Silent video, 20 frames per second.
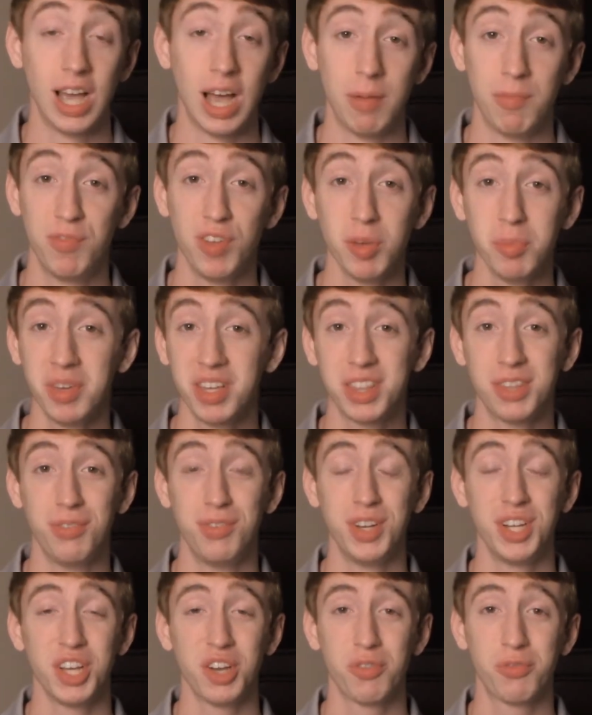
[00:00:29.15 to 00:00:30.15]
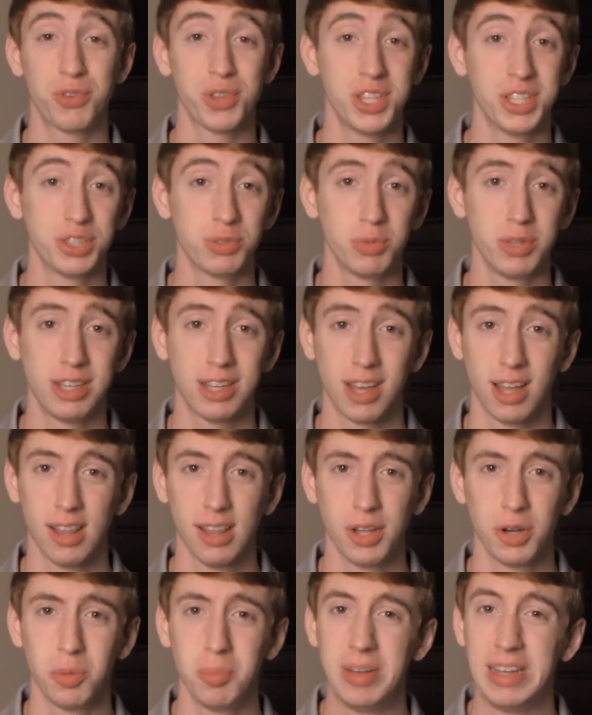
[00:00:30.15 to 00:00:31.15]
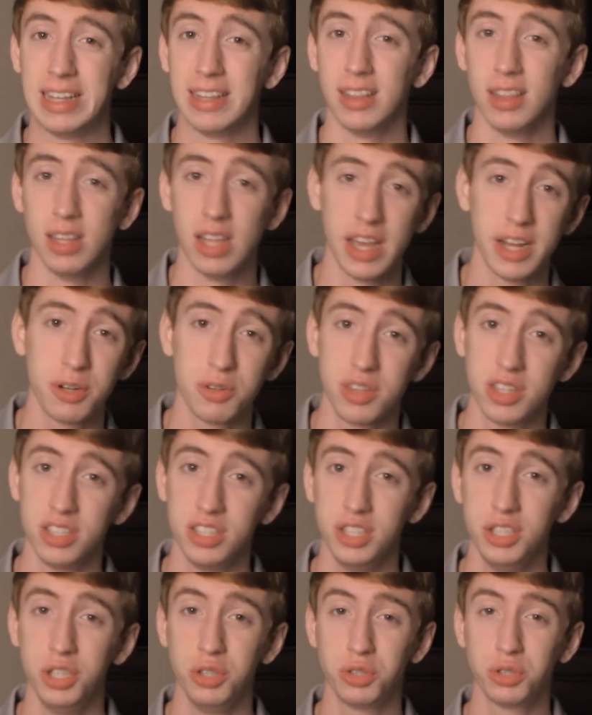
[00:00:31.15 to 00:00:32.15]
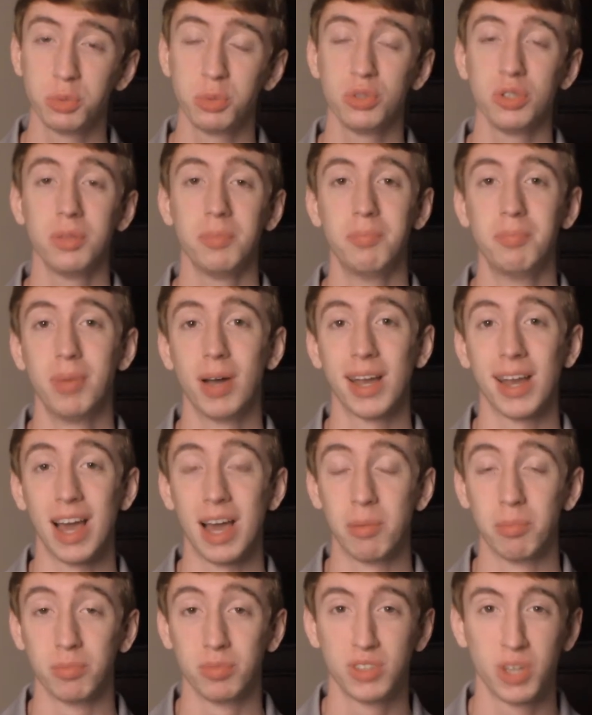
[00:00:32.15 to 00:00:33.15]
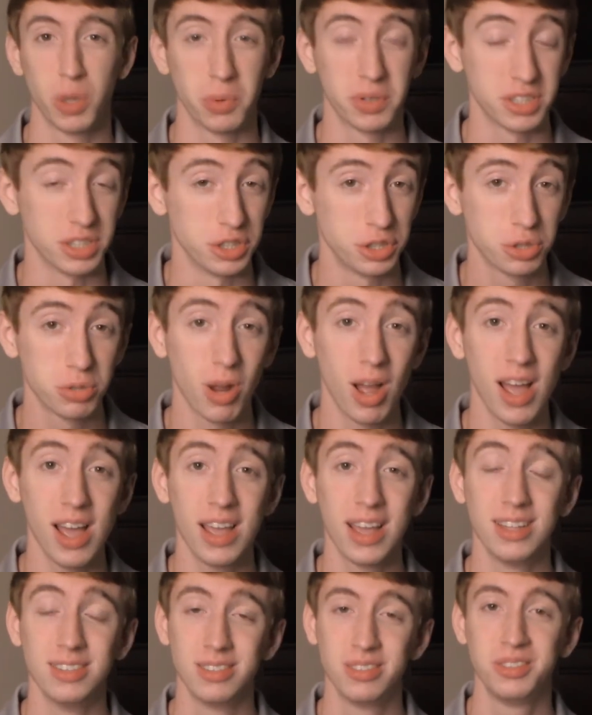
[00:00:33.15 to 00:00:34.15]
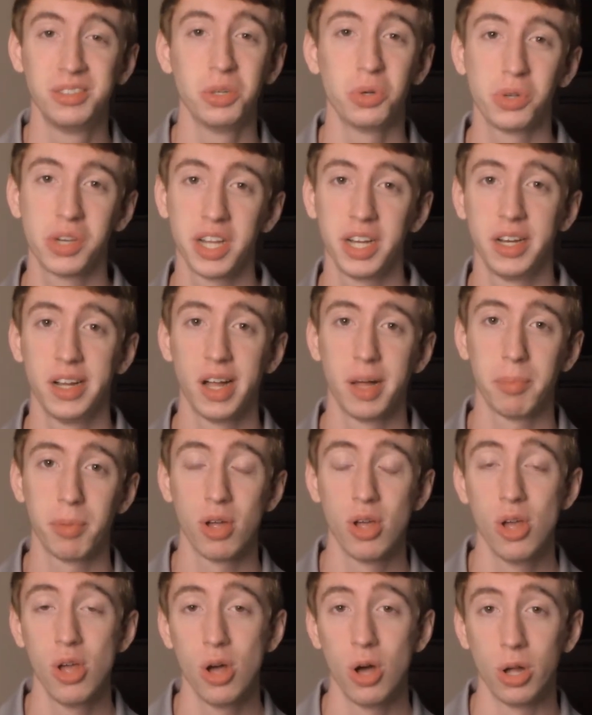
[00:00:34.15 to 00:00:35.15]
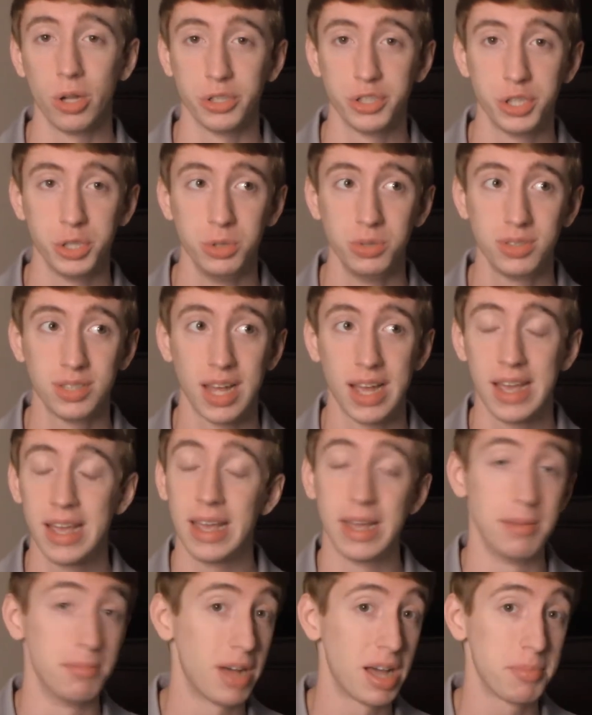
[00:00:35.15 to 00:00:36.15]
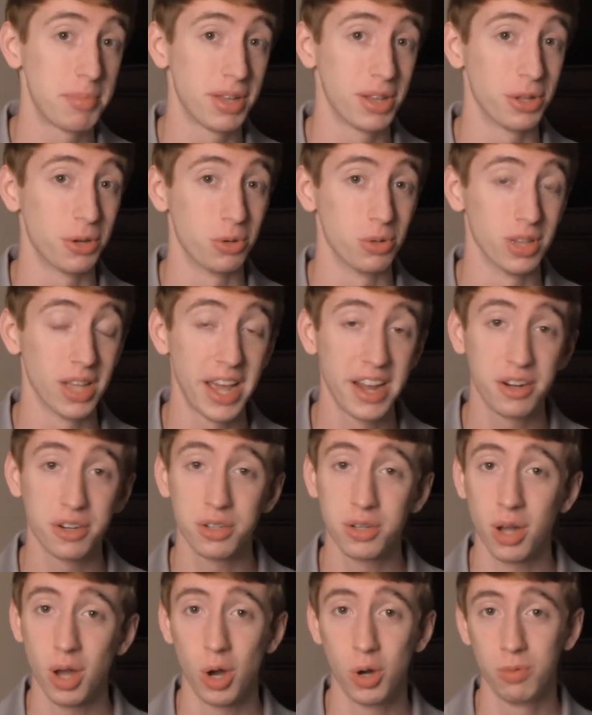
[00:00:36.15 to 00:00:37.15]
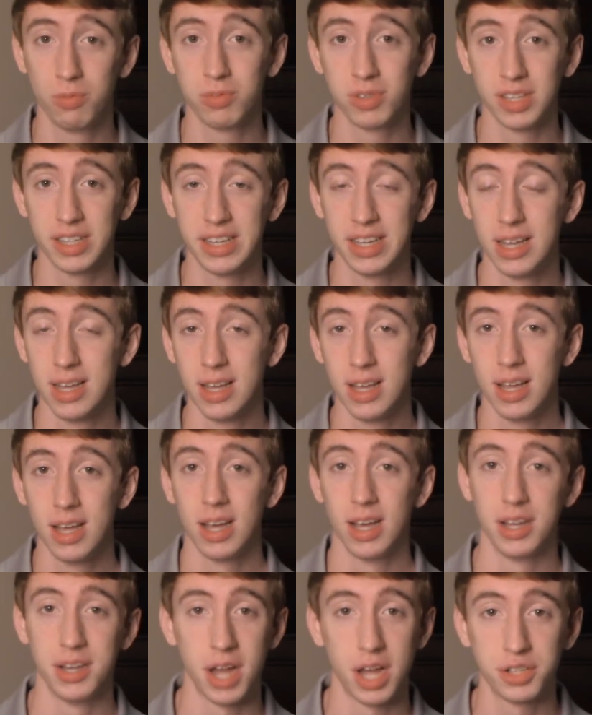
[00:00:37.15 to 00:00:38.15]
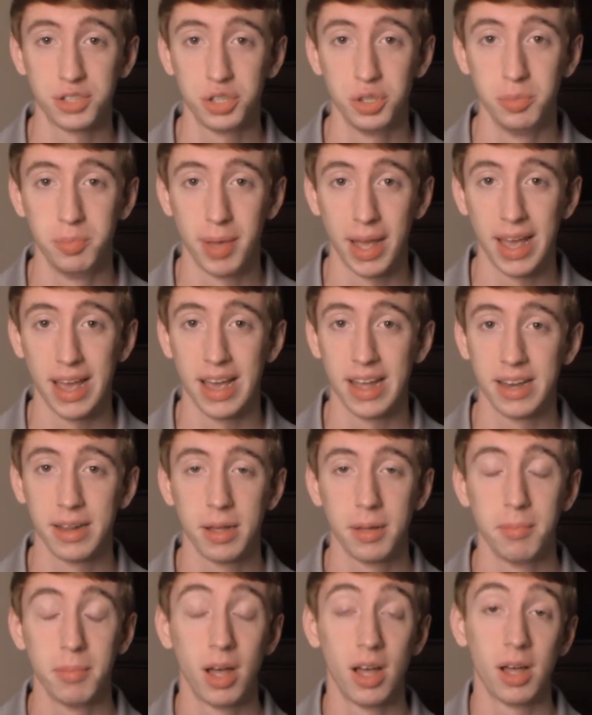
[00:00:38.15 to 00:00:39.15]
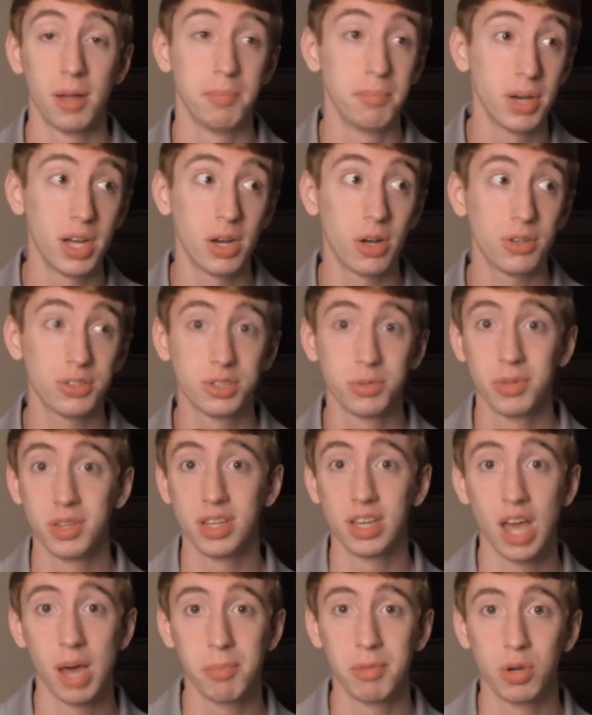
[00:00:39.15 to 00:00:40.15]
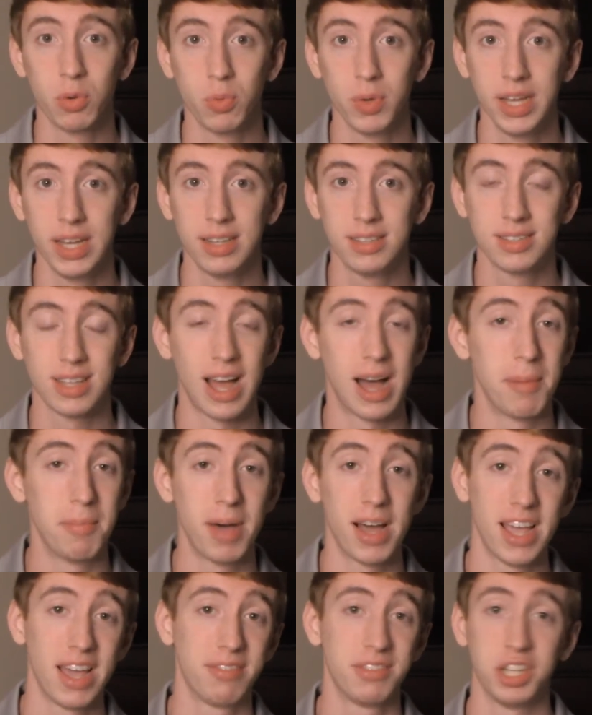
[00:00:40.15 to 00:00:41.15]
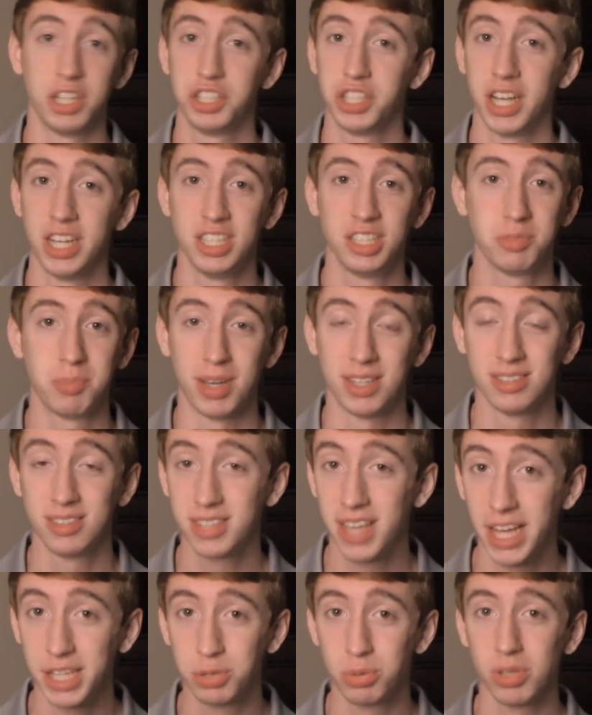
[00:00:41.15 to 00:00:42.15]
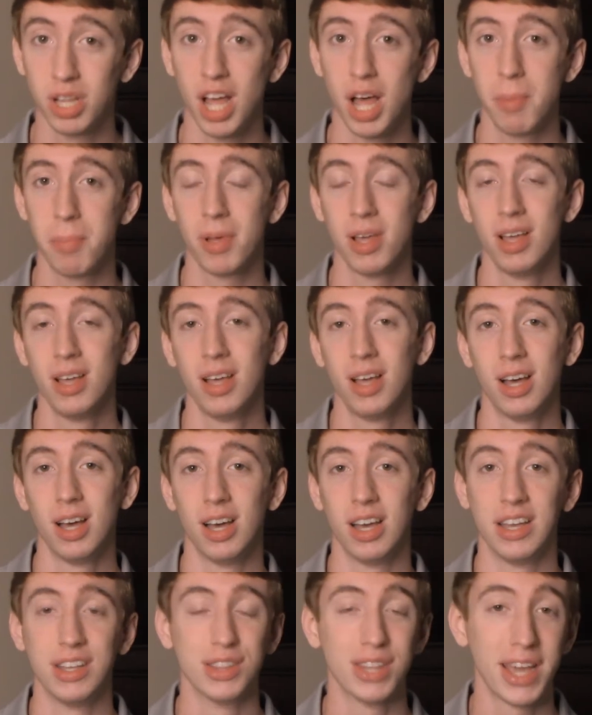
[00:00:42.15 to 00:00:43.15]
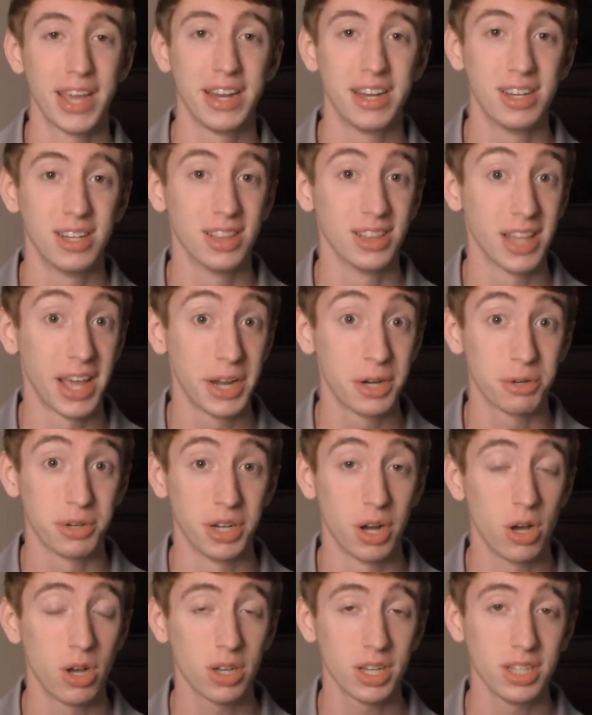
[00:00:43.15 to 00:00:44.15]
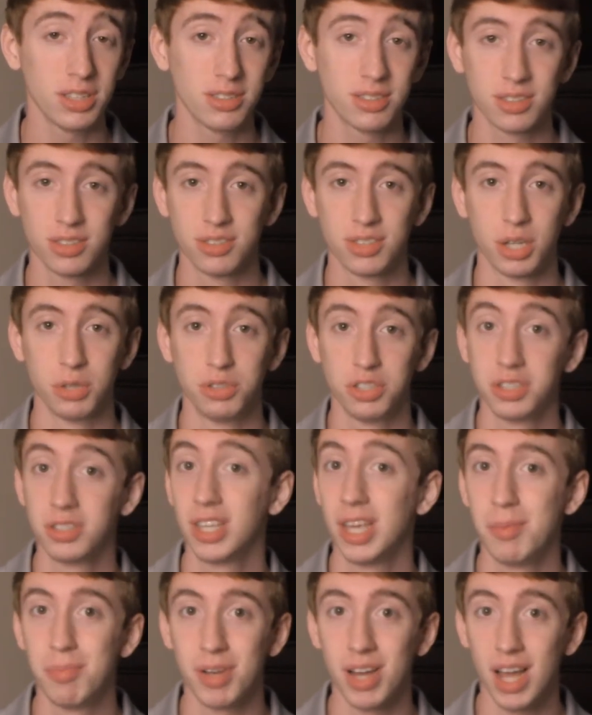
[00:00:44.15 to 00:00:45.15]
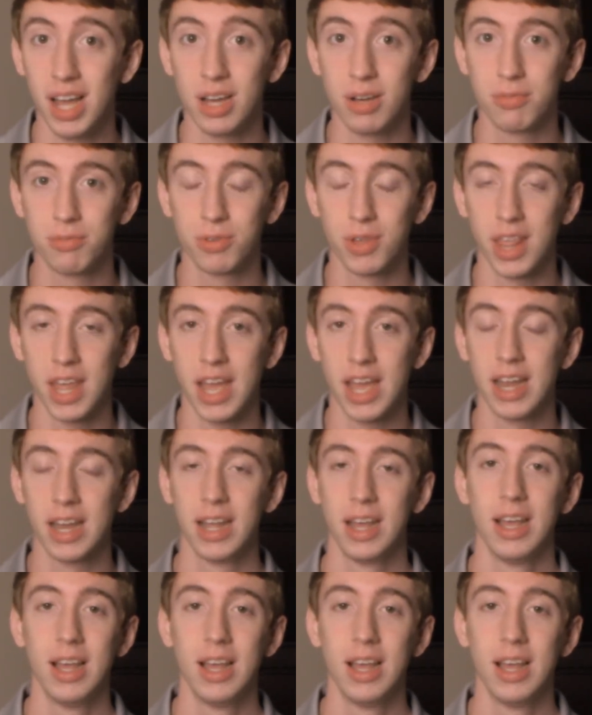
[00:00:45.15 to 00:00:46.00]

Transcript: I'm filming the video for this week a little bit later than usual, but I'm going to try and still get it up on Tuesday. It might be a little later, hopefully not too bad. But also in the coming weeks, I might have to change my schedule up later in August, so just keep an eye out for that.